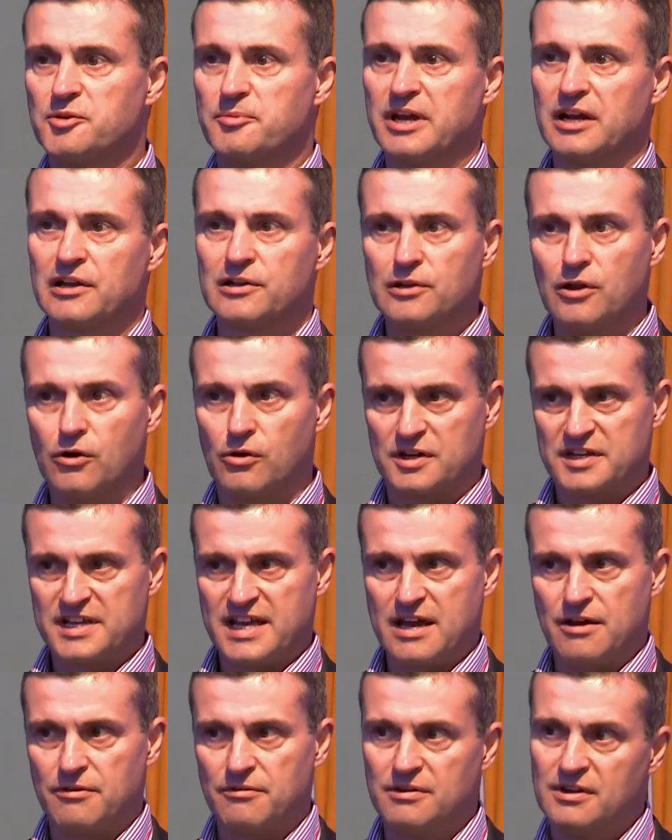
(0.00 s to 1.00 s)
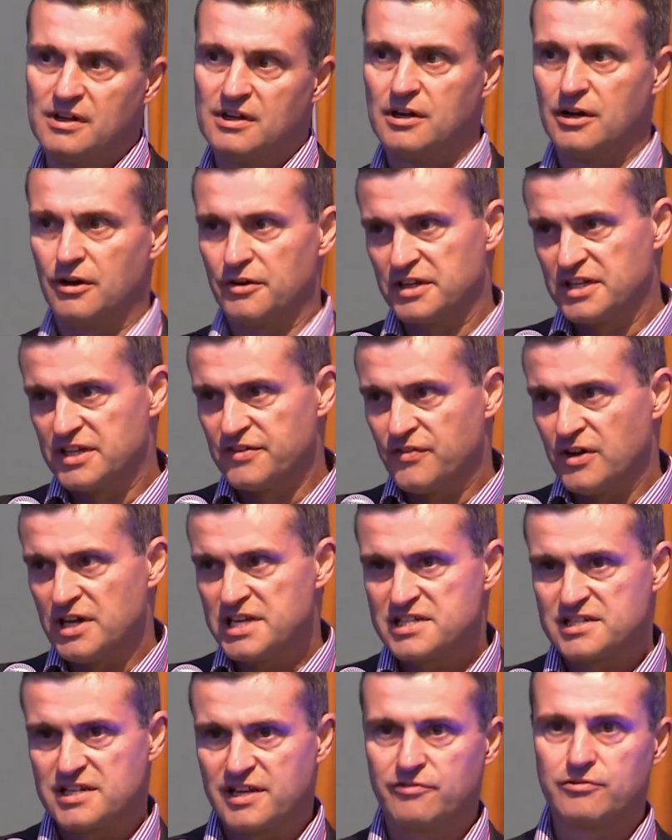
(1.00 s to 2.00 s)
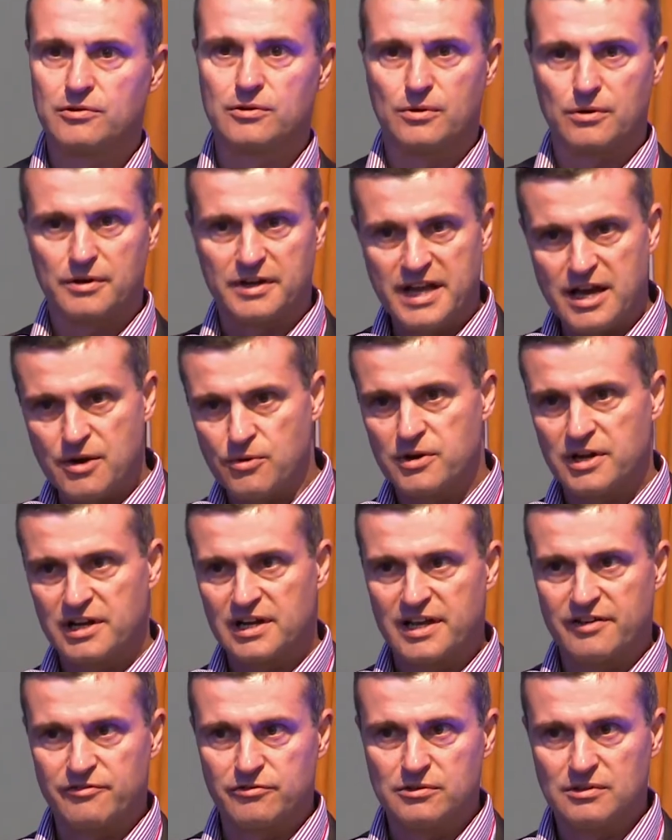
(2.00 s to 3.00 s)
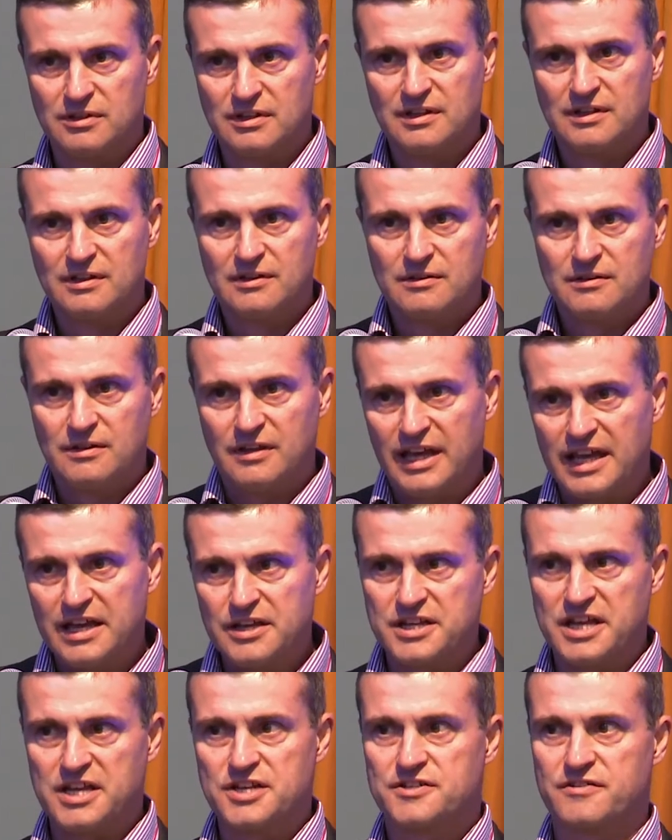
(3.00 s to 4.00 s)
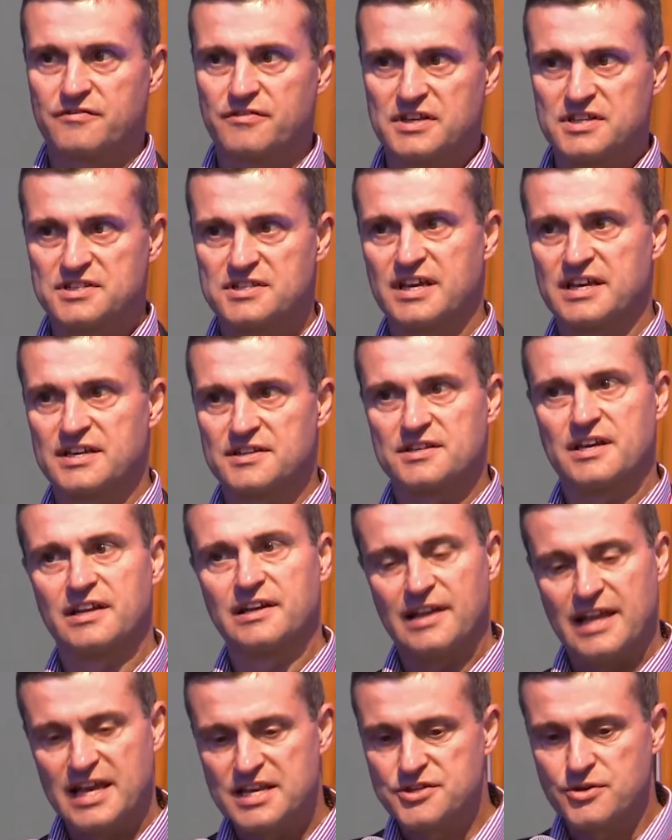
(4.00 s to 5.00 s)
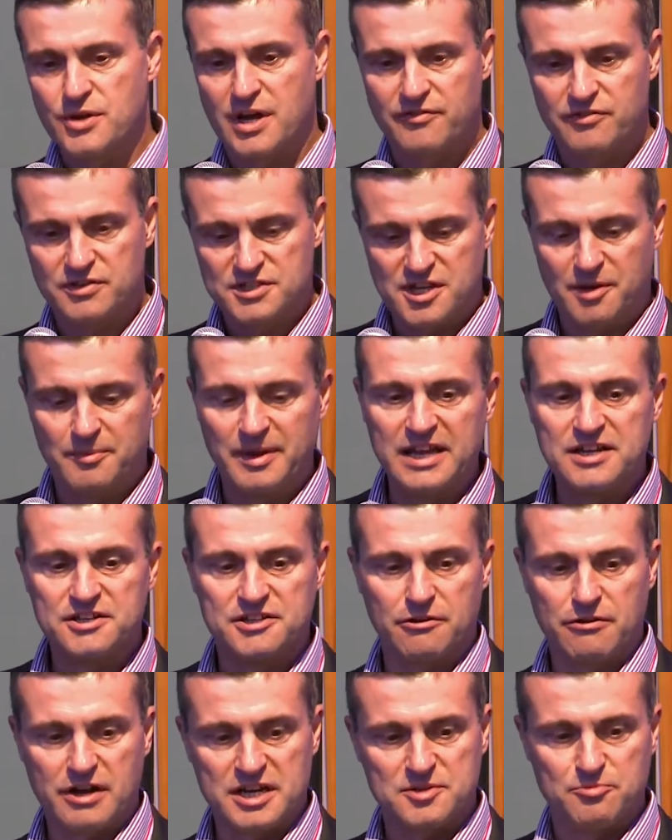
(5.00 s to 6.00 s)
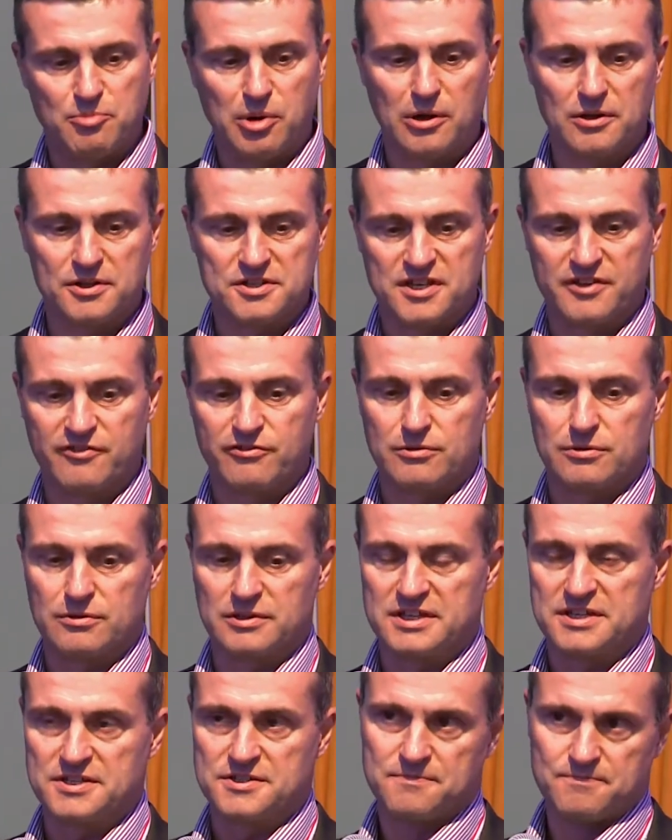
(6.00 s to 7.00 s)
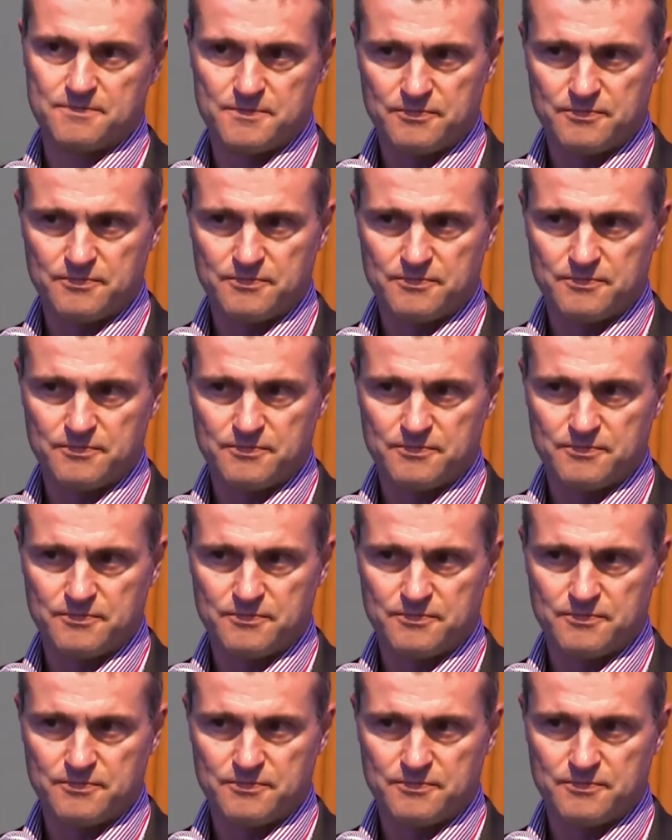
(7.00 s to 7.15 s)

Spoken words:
be able to lock down on a device level or a network level each of these things unless you have some integrated policy for all these.